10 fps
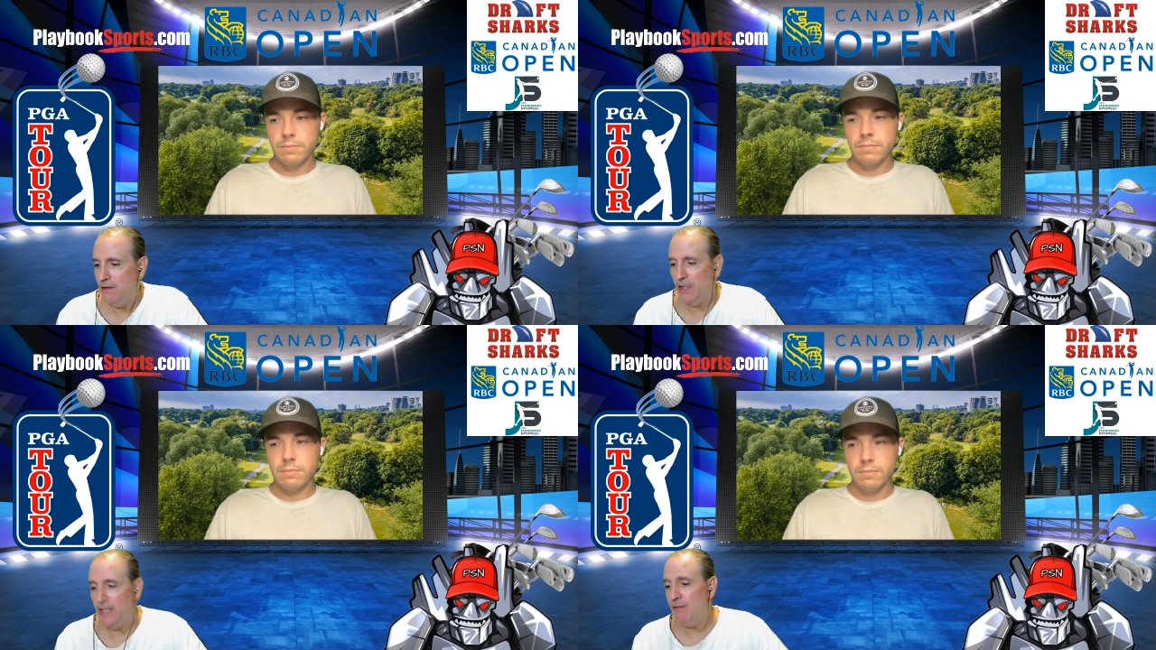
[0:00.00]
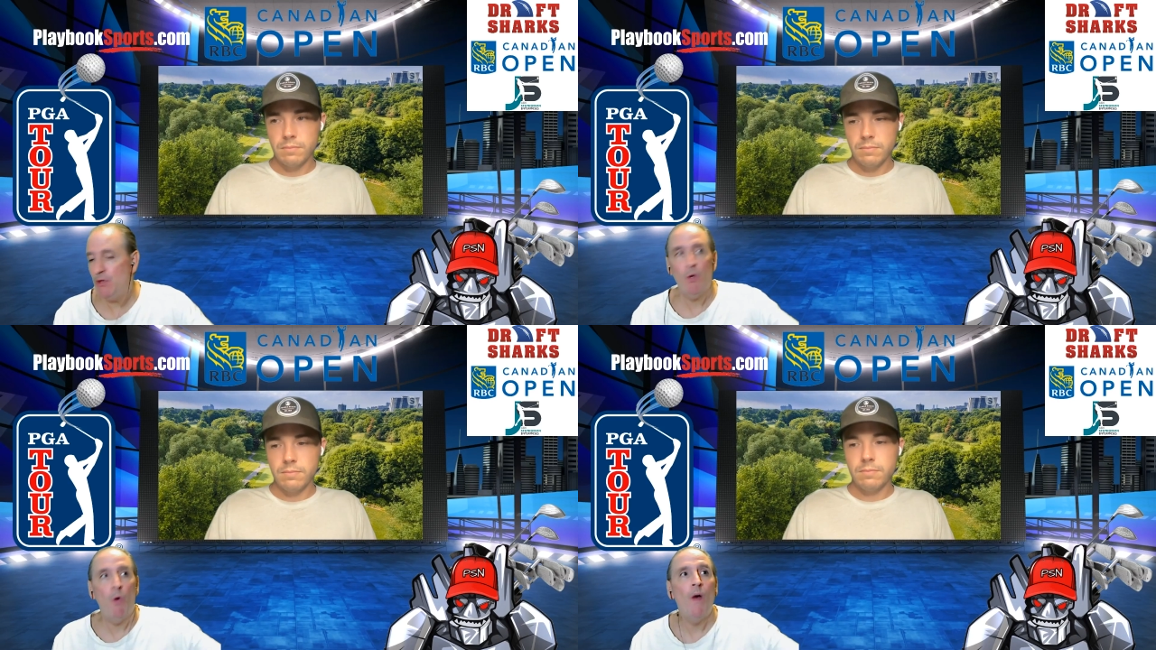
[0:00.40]
Speaker 1: You can even
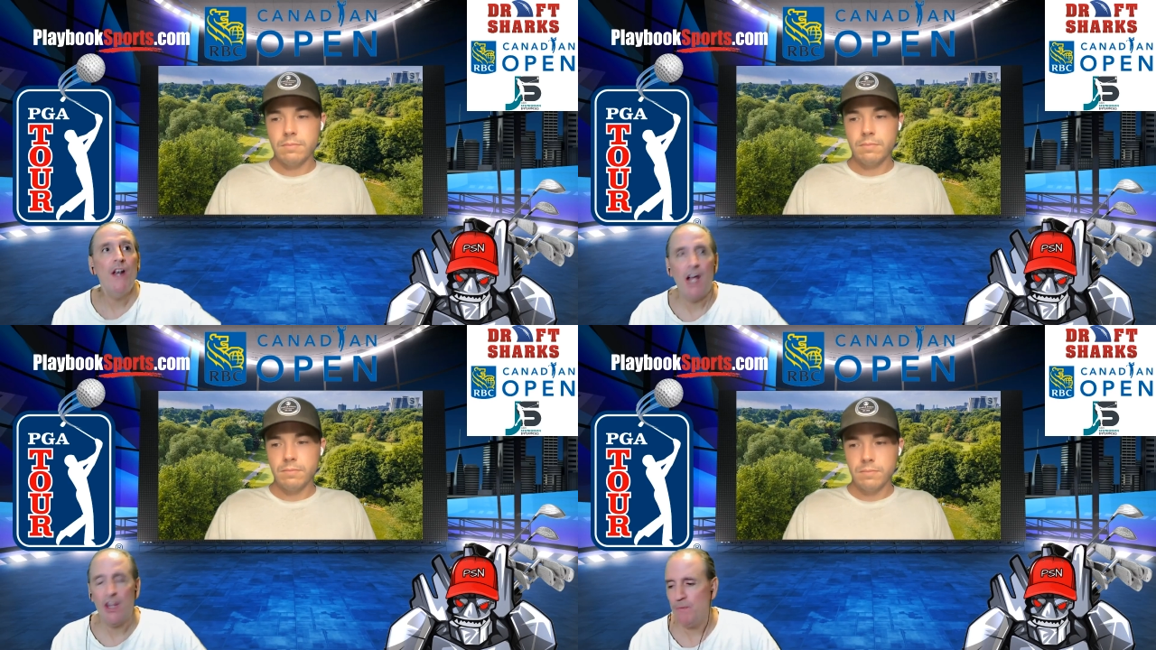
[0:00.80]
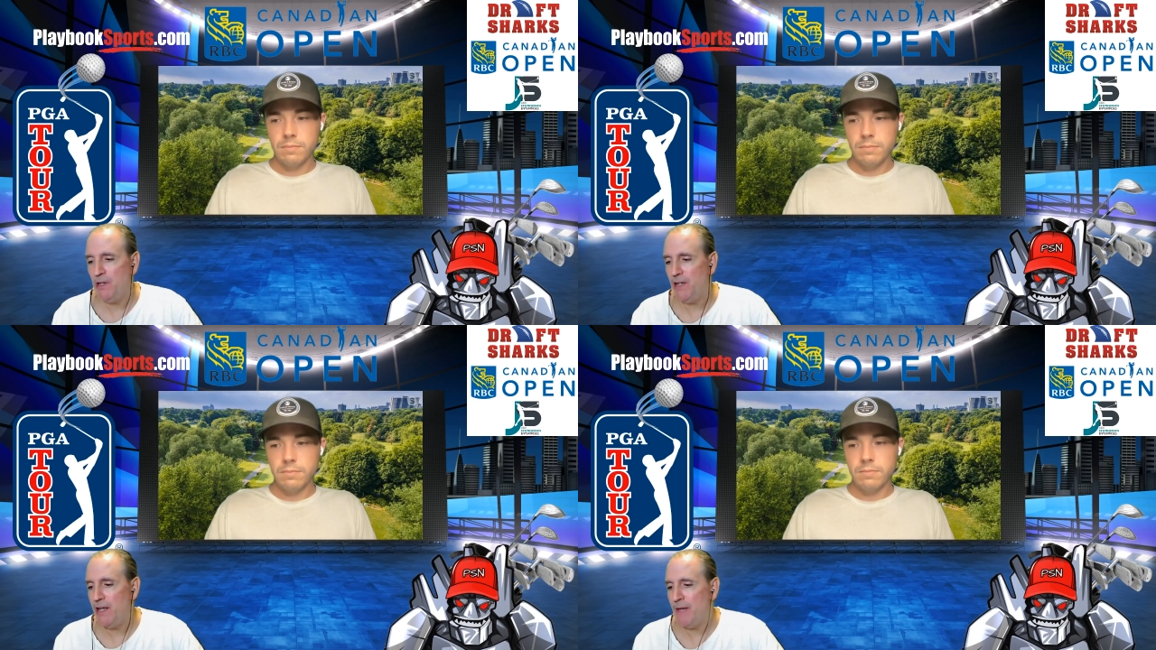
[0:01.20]
do a one dollar
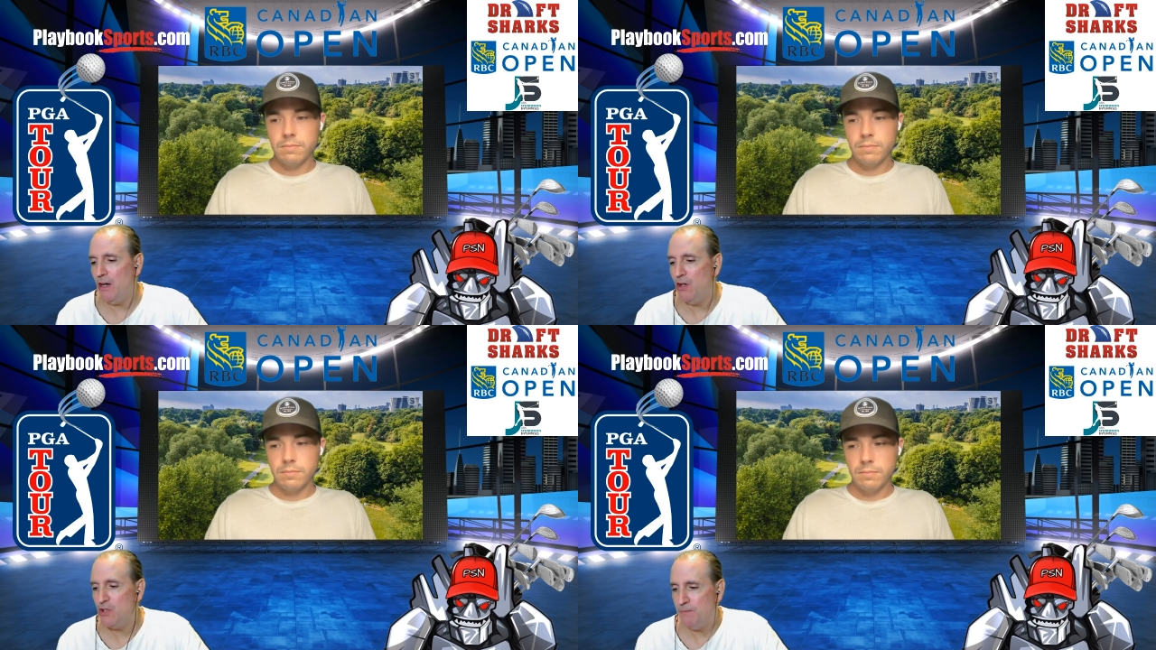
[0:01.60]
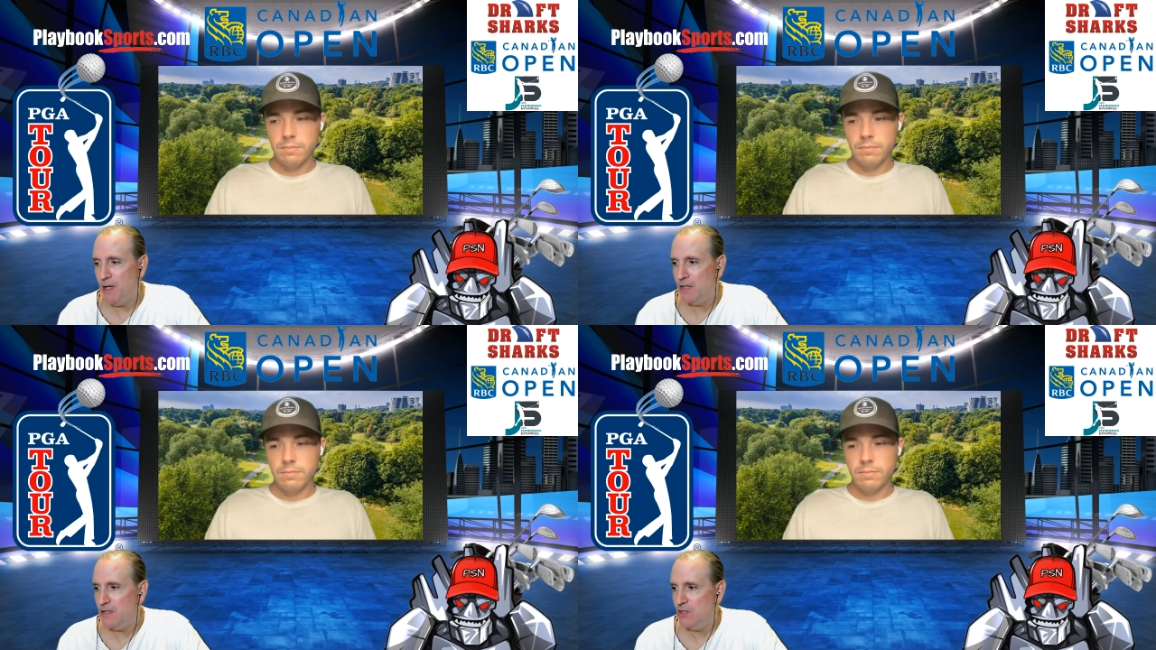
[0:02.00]
play and make a hundred
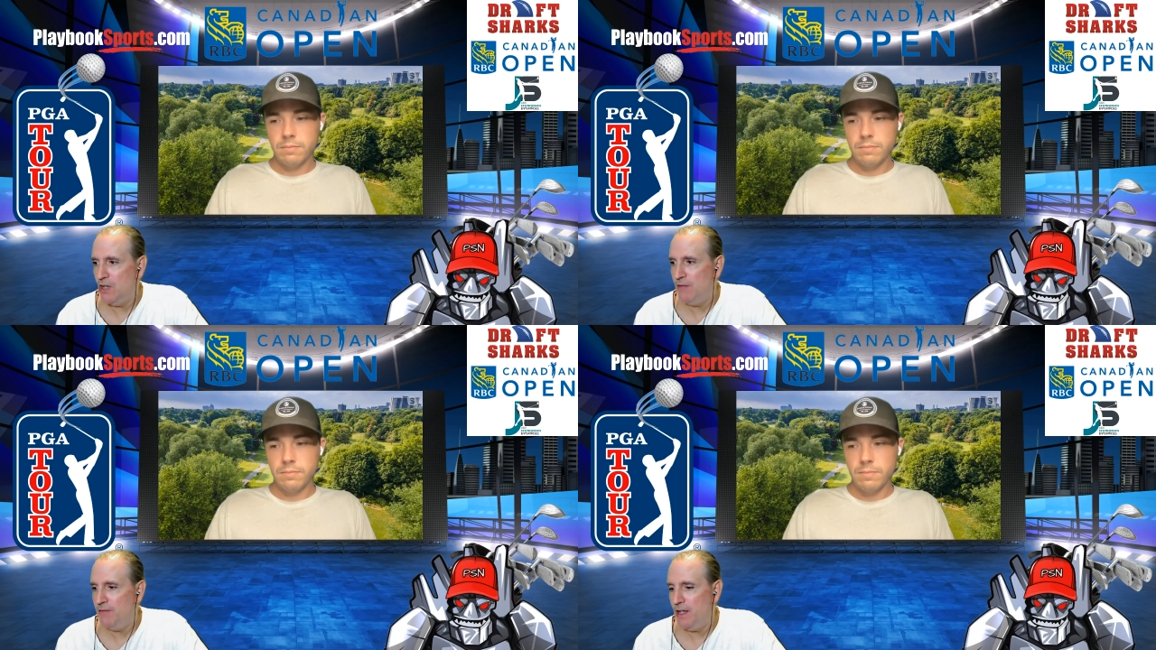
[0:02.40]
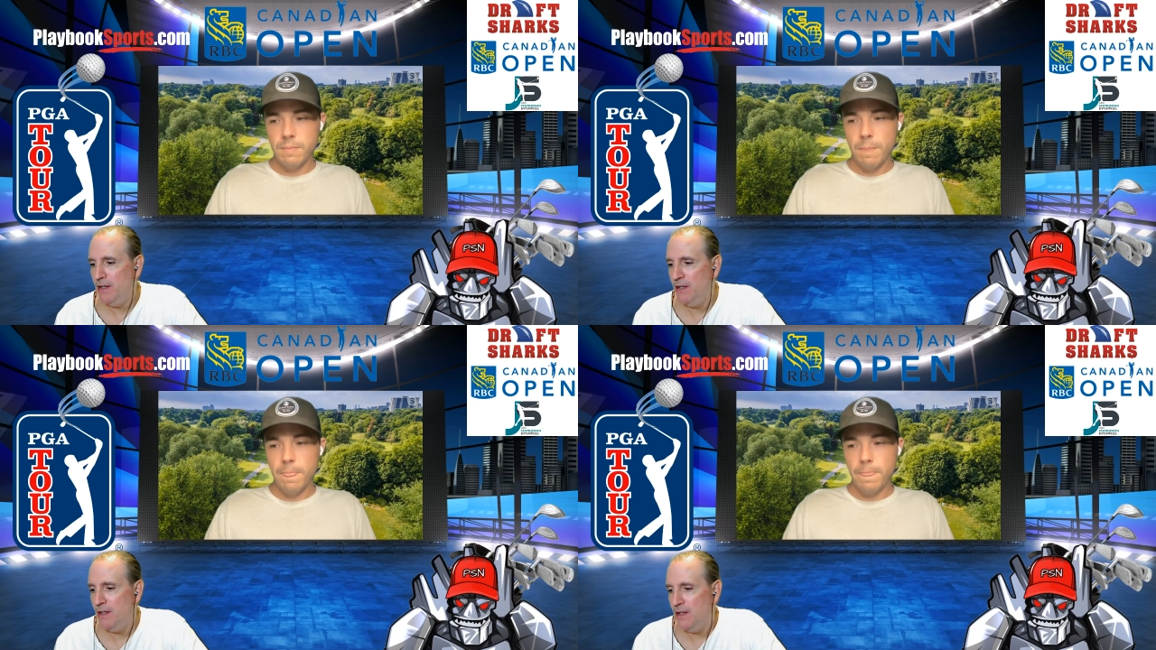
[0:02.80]
bucks on Schauffele.
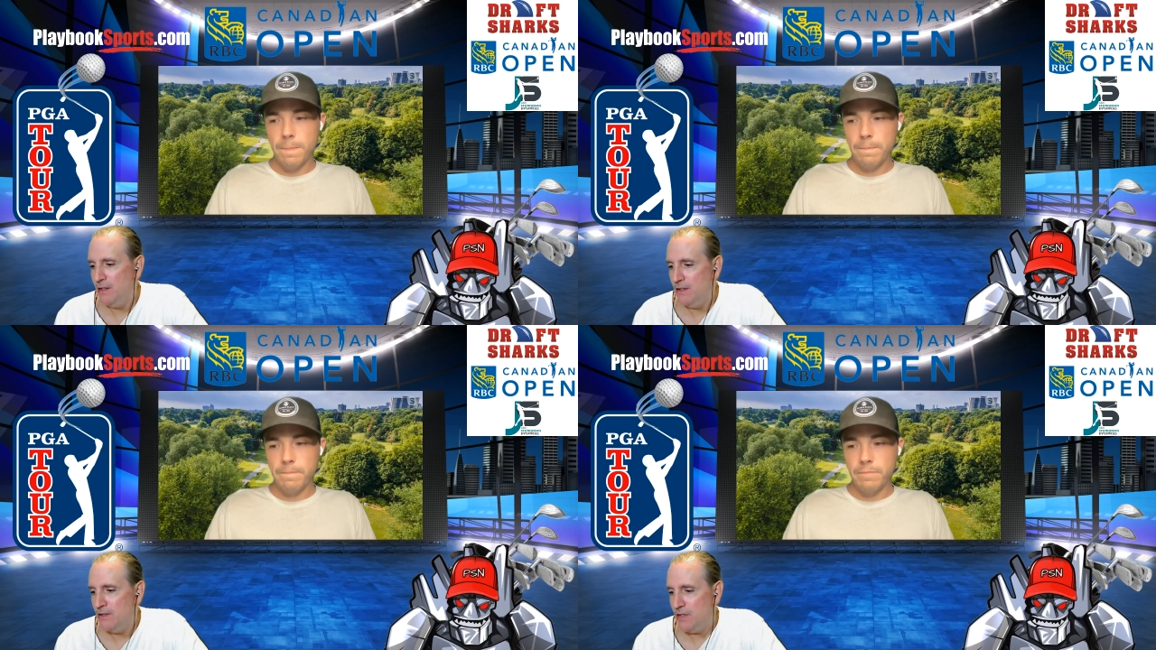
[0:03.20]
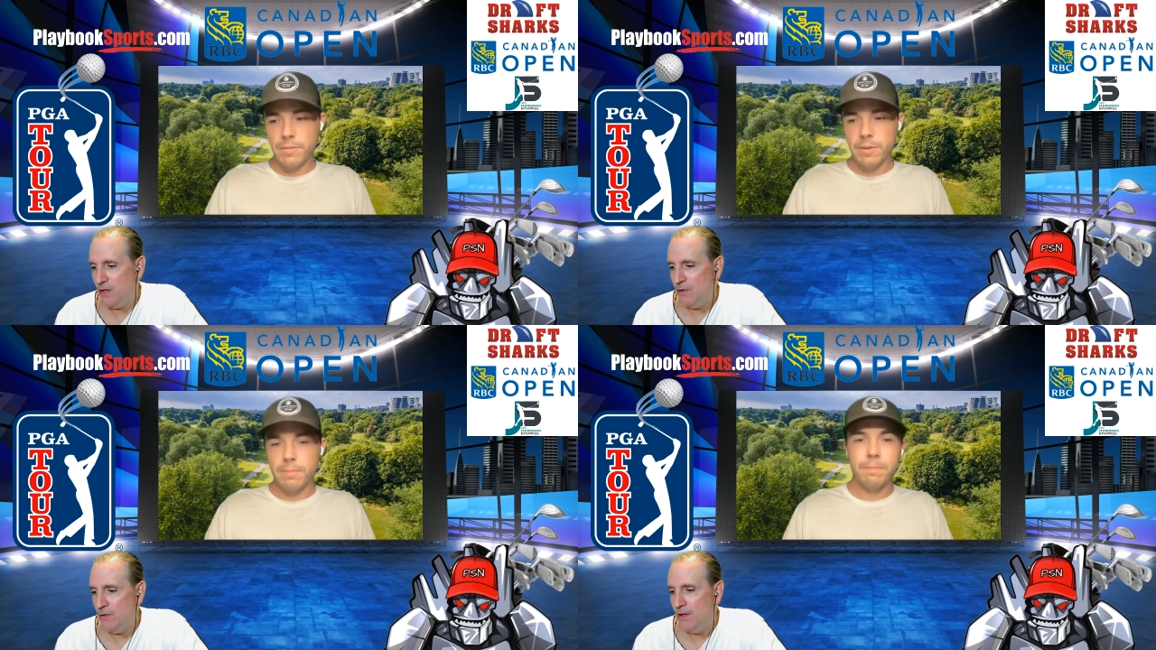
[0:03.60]

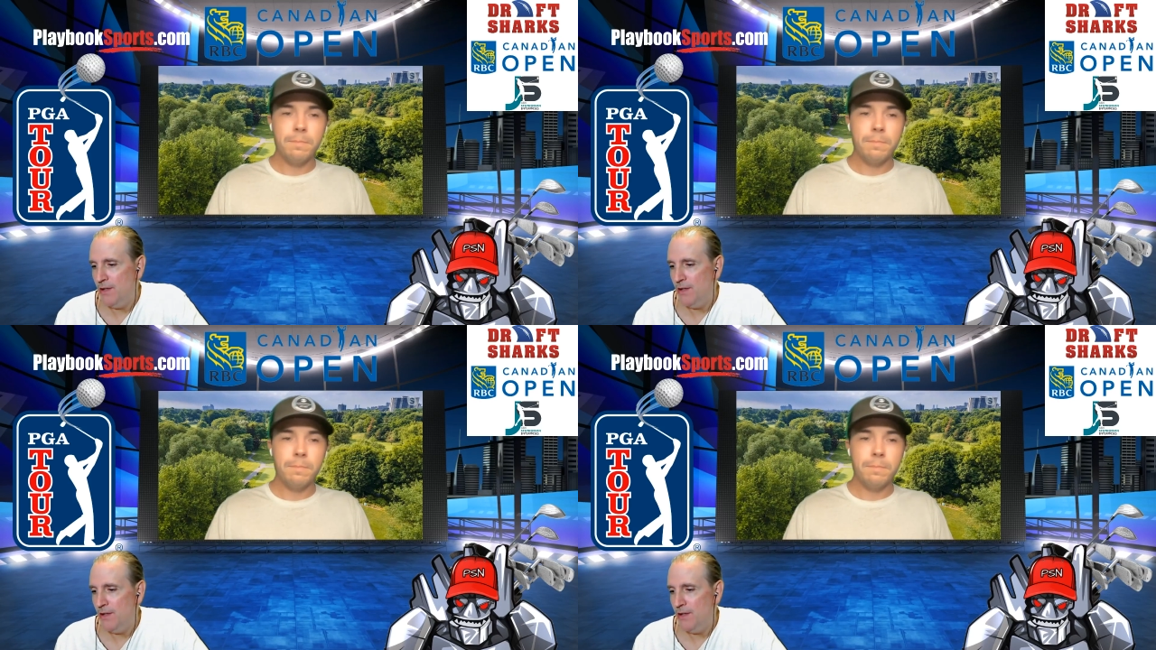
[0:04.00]
So yep.